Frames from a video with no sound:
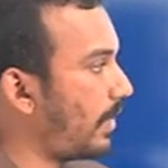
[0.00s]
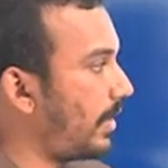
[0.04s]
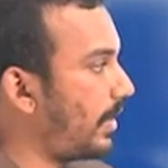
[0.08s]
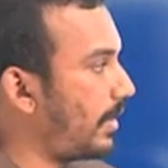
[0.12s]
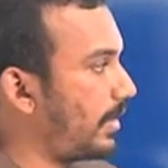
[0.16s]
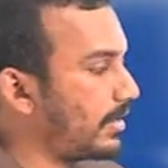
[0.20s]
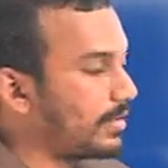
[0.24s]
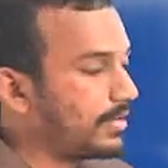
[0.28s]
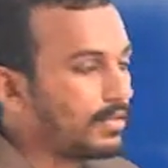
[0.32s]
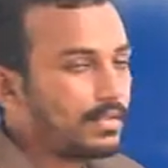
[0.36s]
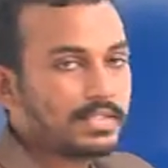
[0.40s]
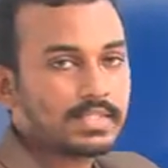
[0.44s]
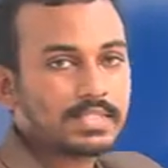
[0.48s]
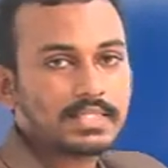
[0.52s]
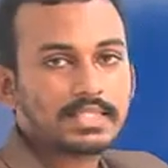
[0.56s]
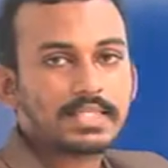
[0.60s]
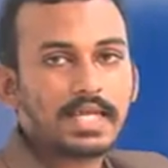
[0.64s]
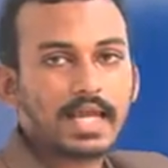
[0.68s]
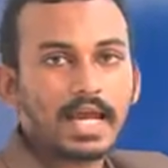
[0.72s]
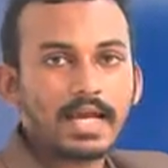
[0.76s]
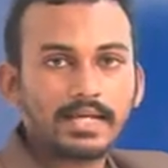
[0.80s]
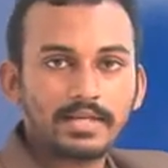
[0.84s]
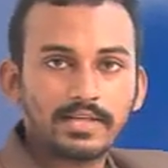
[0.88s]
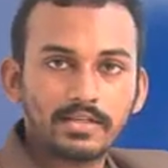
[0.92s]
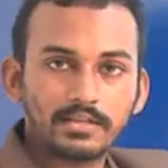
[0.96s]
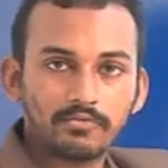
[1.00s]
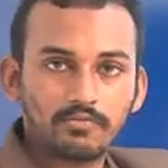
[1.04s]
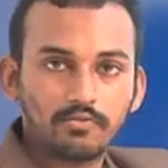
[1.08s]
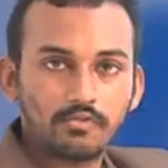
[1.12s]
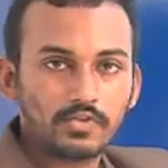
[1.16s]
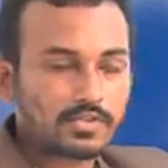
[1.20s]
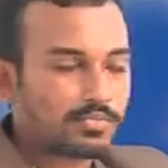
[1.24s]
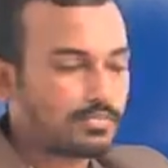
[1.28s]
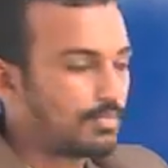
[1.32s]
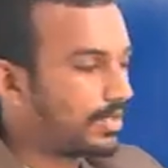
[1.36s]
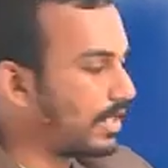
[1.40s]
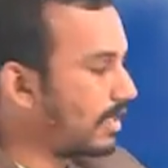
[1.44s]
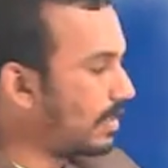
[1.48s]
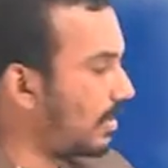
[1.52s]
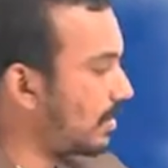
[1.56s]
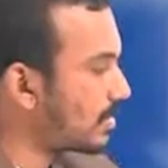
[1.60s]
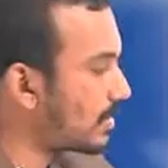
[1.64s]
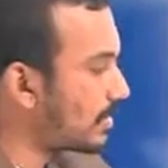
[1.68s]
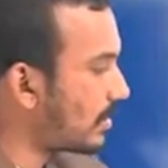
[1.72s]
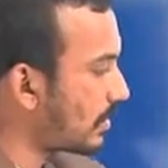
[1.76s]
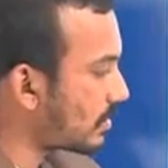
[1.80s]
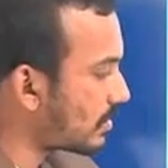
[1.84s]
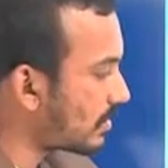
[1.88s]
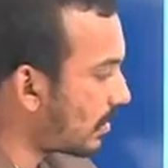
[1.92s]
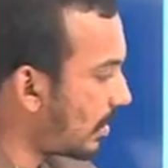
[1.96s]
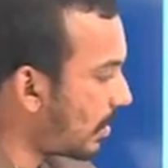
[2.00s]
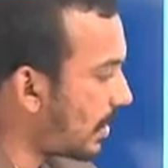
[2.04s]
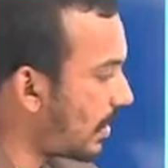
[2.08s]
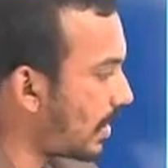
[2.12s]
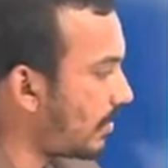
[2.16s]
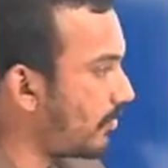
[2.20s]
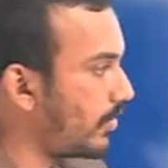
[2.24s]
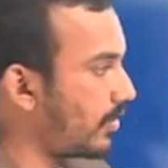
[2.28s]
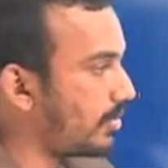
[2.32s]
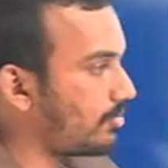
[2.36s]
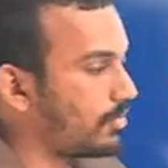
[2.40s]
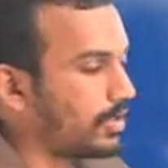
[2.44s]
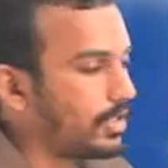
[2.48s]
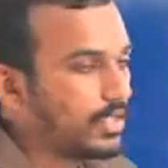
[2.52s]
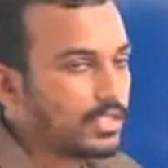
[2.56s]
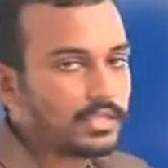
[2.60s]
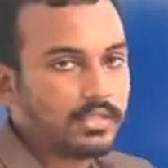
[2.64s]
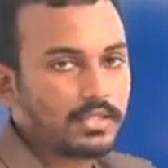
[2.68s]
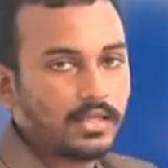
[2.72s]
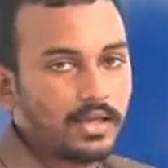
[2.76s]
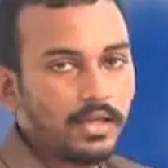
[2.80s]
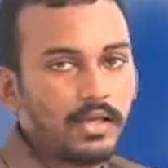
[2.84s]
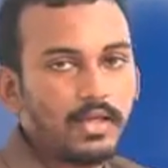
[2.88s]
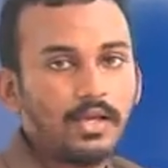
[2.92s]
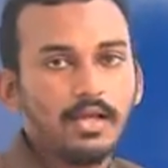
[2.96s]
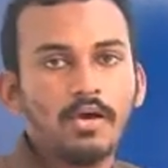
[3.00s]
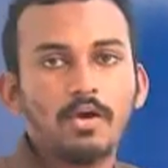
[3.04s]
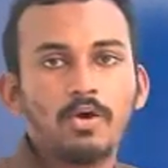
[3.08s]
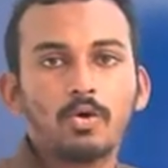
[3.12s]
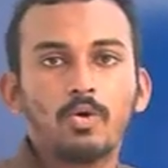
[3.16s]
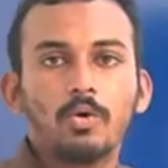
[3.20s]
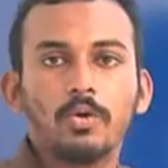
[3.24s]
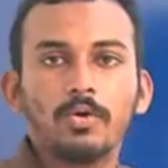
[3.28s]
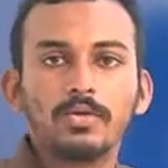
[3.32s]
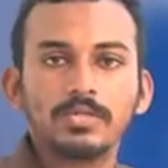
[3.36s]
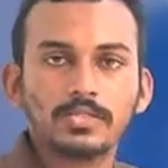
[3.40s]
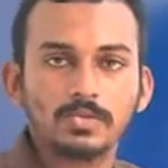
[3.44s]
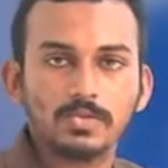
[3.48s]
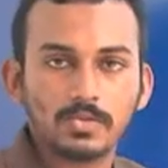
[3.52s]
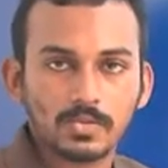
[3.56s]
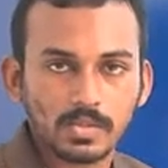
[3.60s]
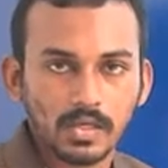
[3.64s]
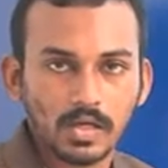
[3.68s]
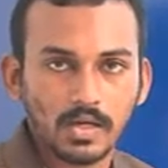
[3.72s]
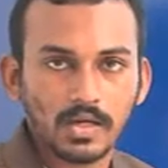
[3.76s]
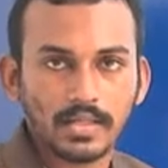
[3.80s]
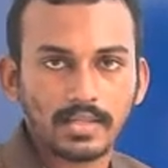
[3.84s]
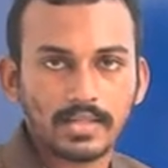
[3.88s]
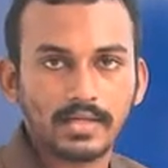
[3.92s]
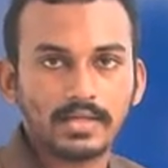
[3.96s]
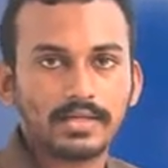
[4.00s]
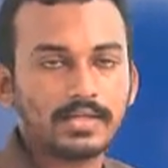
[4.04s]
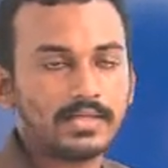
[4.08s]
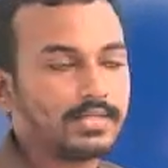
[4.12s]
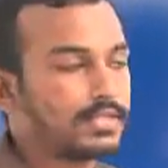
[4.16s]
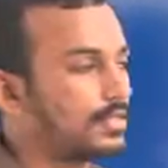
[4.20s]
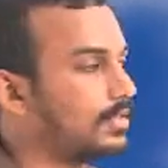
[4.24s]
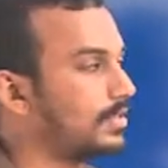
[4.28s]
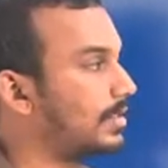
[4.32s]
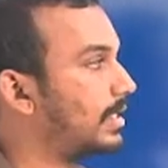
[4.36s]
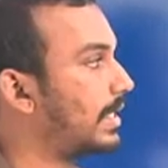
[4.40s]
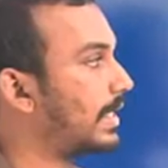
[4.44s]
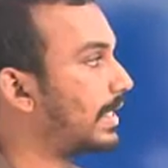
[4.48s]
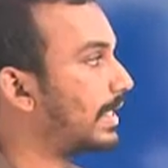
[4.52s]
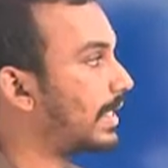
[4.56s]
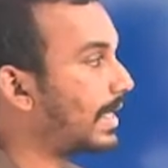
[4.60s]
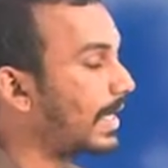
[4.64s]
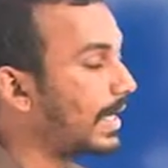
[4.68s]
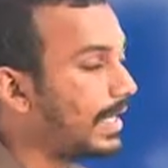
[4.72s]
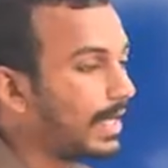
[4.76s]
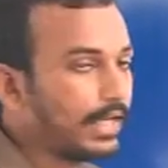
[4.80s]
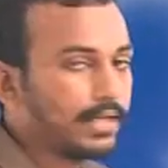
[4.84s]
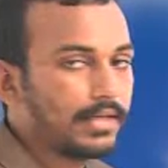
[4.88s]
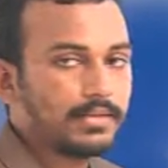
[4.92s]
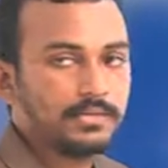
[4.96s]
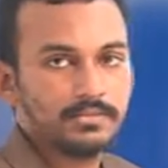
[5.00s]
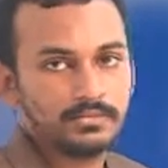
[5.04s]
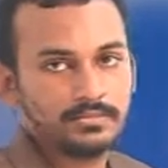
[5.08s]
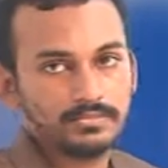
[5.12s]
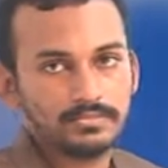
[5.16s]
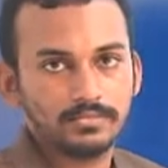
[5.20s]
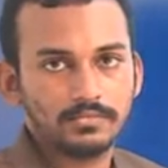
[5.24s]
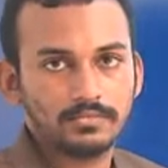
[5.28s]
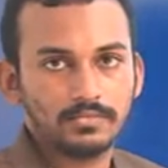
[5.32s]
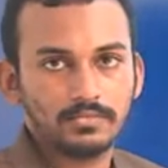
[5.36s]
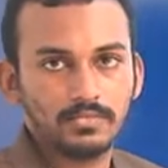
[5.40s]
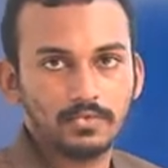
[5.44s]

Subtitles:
static force because the soil available is a cohesive soil, that is clay. Okay.